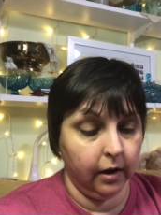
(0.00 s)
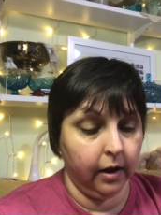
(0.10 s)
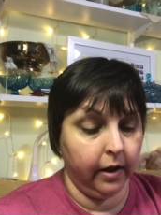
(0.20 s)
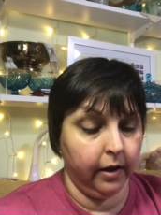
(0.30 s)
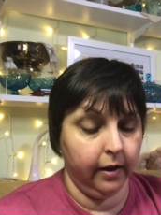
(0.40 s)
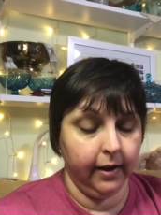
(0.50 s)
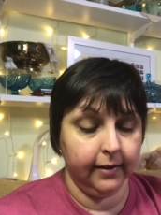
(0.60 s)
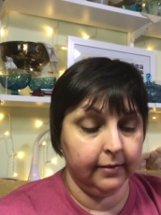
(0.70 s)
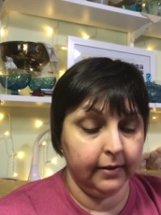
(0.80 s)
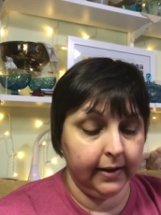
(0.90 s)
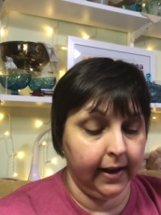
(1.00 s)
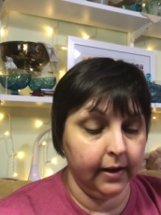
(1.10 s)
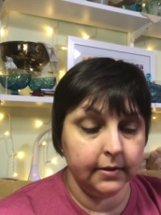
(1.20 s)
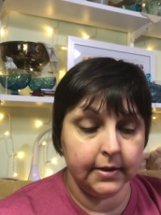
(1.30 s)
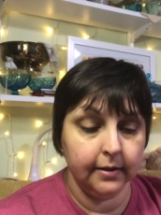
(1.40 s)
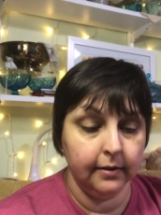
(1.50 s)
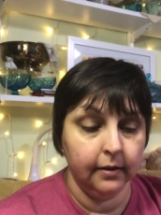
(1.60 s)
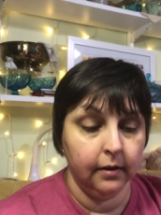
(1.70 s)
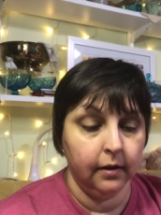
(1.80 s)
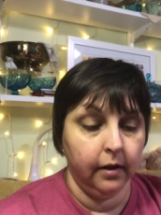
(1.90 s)
Uh, it's a neat
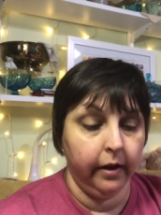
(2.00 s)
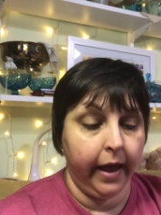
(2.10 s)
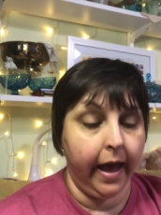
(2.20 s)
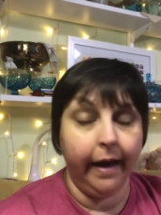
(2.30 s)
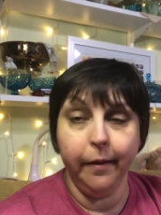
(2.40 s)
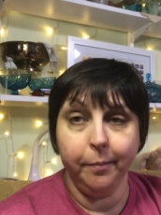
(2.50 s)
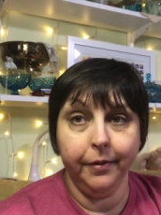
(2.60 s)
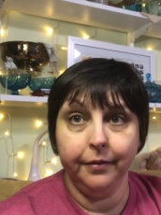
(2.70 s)
app.